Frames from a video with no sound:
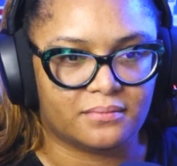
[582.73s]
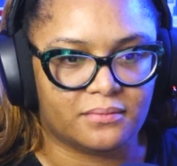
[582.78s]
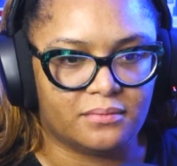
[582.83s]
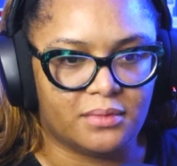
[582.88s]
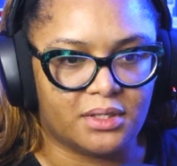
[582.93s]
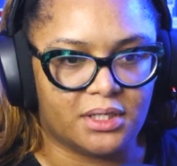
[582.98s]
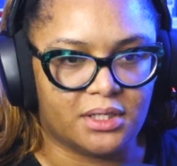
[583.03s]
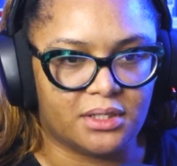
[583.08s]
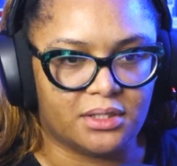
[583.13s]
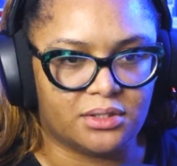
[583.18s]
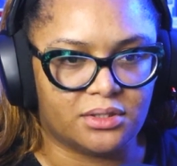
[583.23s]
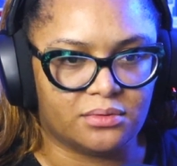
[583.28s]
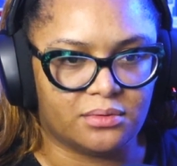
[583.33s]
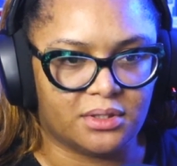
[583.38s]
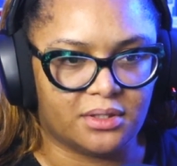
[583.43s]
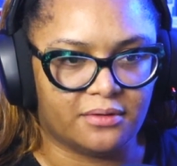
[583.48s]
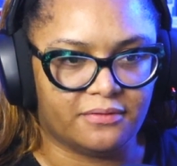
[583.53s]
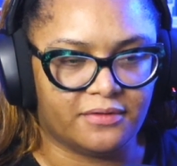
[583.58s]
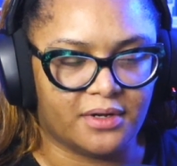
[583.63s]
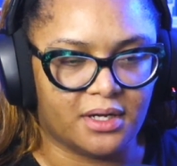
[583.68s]
Bitch, what
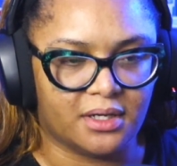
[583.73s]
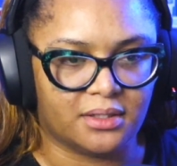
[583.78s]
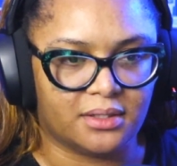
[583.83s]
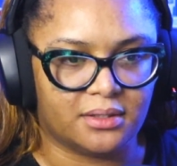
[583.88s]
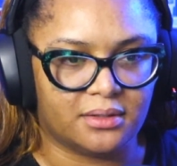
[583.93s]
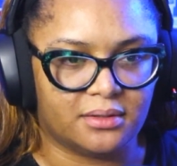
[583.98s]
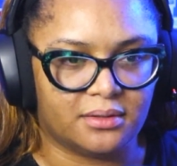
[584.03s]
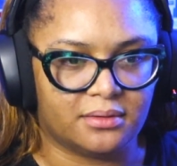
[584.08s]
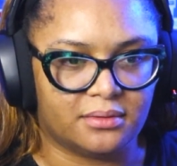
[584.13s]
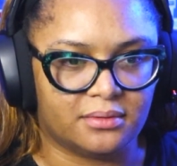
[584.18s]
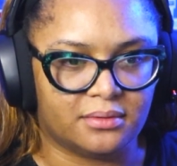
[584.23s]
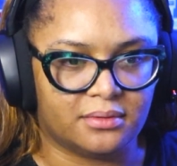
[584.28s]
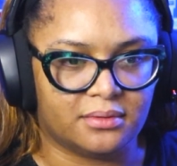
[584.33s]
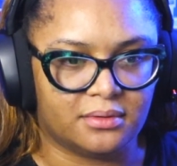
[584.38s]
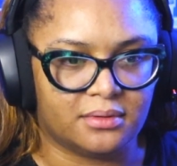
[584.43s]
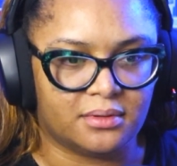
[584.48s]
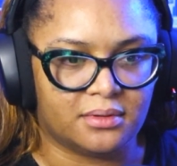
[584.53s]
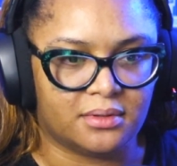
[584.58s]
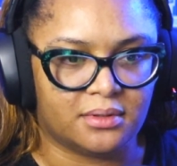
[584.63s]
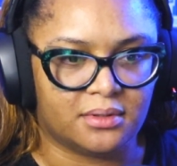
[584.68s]
the fuck?
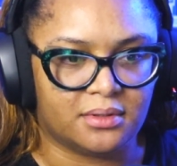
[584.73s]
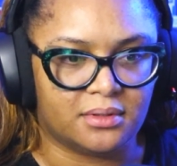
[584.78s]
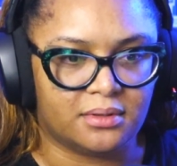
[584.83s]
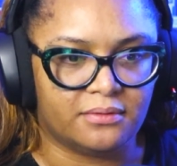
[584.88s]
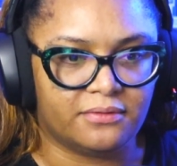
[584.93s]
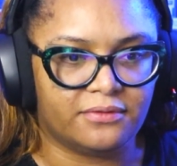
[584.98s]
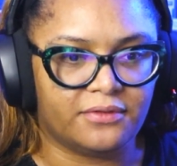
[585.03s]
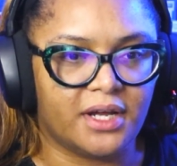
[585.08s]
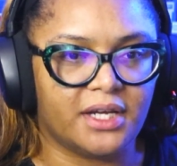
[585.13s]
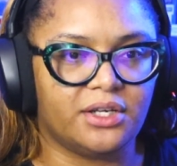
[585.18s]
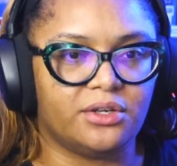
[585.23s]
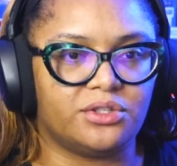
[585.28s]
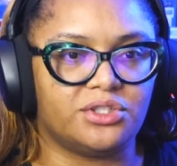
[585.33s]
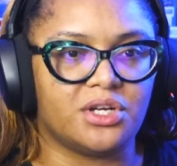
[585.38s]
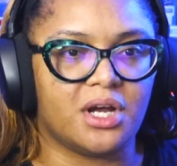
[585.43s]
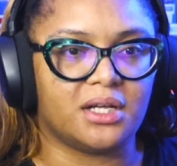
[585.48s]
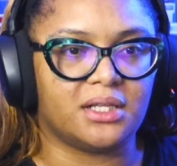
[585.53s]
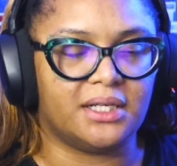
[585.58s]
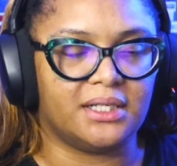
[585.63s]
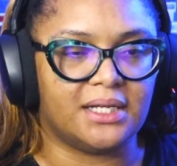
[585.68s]
Fuck your
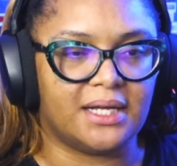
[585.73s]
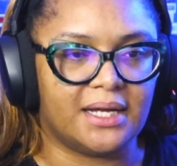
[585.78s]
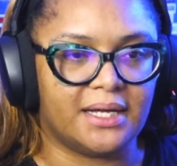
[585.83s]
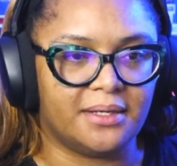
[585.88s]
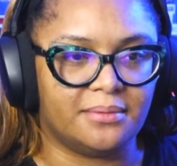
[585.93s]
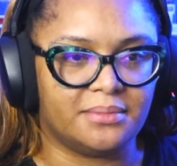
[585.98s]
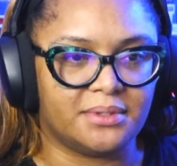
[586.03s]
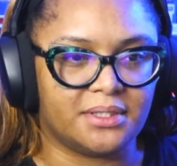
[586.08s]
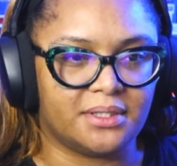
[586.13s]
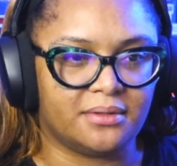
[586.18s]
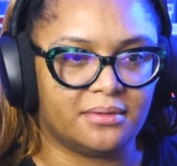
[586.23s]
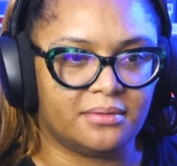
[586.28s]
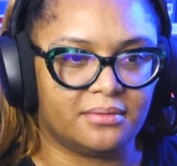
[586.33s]
chocolate limes.